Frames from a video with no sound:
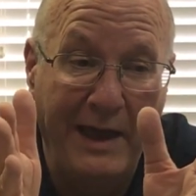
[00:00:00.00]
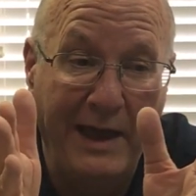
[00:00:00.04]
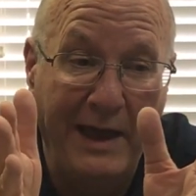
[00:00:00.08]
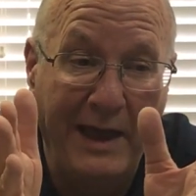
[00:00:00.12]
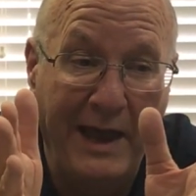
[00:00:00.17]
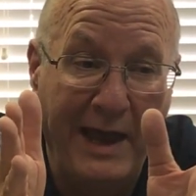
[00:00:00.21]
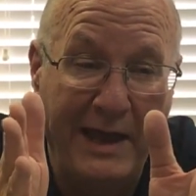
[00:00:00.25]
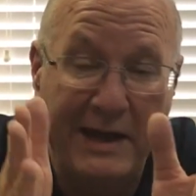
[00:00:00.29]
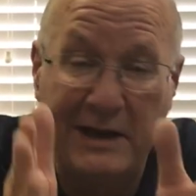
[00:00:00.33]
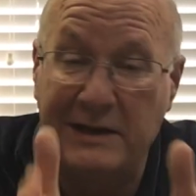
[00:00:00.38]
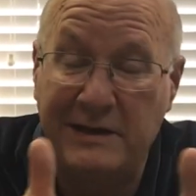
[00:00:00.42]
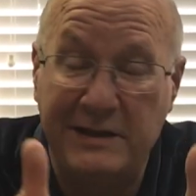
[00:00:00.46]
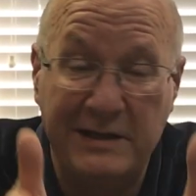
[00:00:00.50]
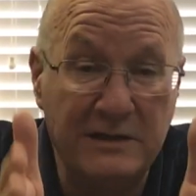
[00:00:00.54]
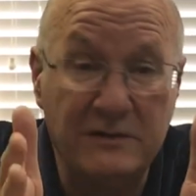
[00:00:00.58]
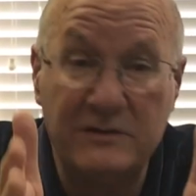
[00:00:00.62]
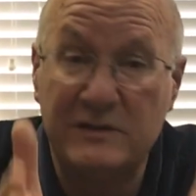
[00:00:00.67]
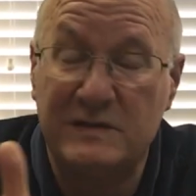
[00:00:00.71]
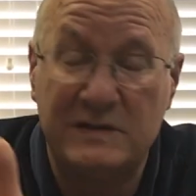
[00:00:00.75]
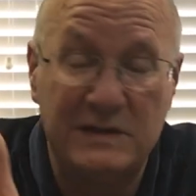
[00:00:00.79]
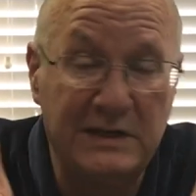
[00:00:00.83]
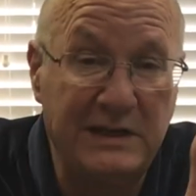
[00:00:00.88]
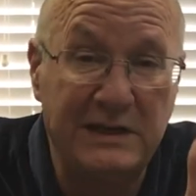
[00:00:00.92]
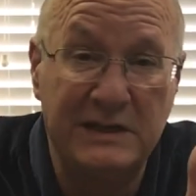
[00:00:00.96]
And until
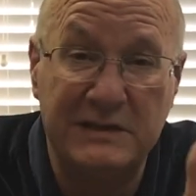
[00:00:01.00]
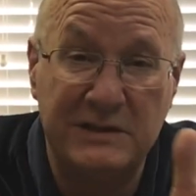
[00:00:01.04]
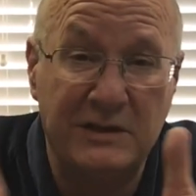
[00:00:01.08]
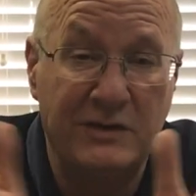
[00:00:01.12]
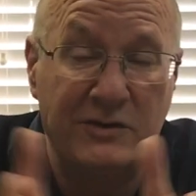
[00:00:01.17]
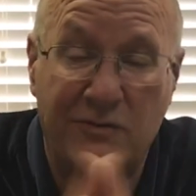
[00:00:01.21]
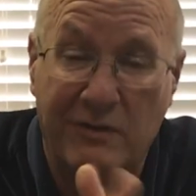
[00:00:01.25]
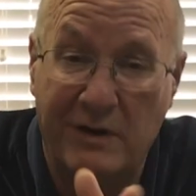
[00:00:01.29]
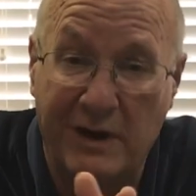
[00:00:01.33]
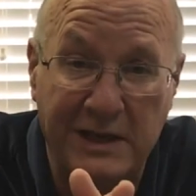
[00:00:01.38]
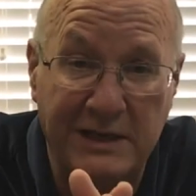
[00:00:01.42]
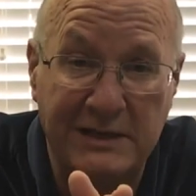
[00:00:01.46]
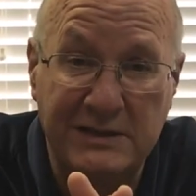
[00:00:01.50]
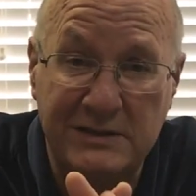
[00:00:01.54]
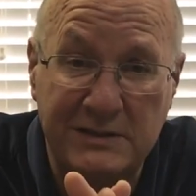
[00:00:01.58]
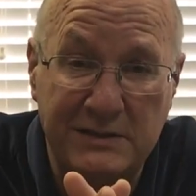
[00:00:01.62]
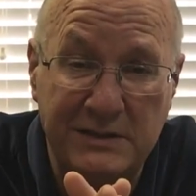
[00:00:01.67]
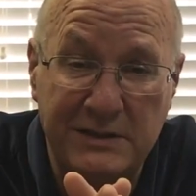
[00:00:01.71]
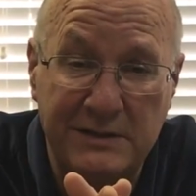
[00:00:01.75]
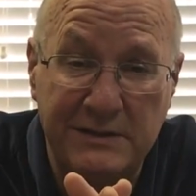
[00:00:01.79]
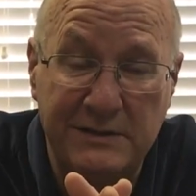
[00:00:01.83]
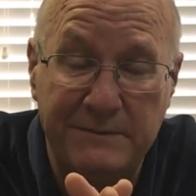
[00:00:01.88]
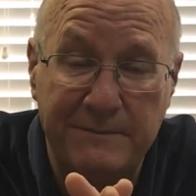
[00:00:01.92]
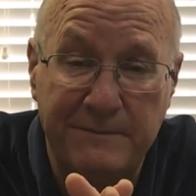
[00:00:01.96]
sin is addressed,
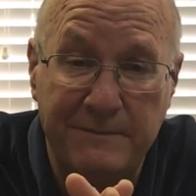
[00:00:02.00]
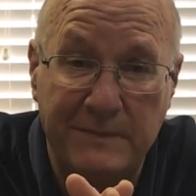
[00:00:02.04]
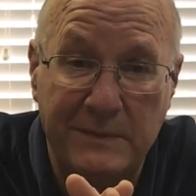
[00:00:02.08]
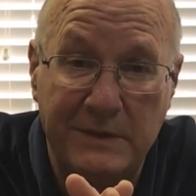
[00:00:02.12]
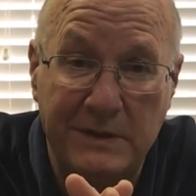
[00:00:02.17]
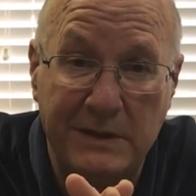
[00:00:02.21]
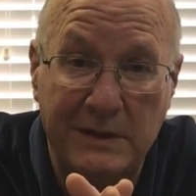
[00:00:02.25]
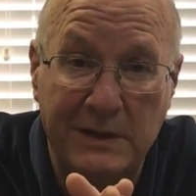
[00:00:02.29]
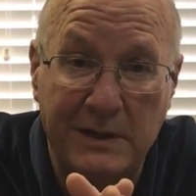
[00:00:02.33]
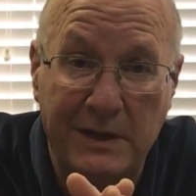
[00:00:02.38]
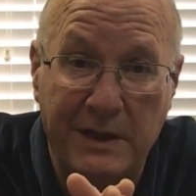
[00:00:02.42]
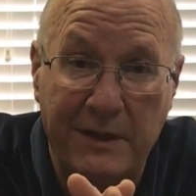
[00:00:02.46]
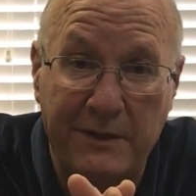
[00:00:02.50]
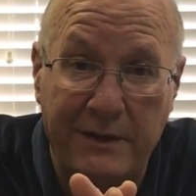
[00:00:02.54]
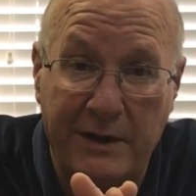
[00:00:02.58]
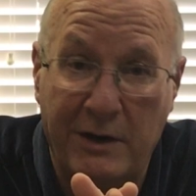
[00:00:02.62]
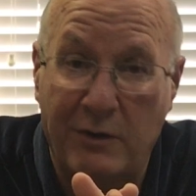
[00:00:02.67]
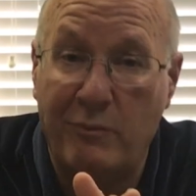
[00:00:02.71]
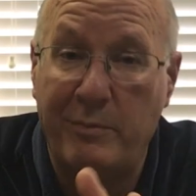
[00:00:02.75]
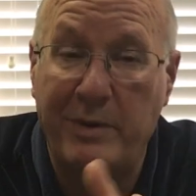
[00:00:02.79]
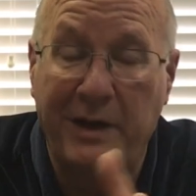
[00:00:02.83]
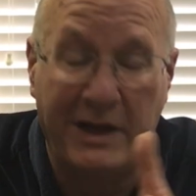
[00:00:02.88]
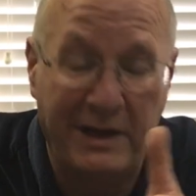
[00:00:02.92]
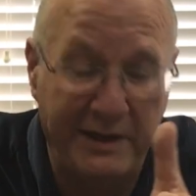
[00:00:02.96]
there will